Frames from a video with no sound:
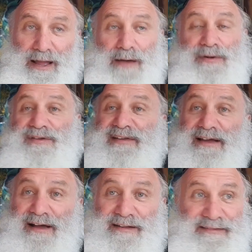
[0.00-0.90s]
And when you say
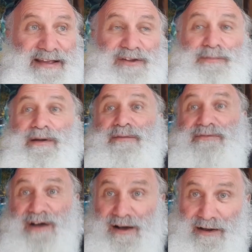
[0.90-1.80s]
God's name, you better
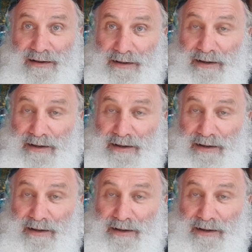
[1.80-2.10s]
duck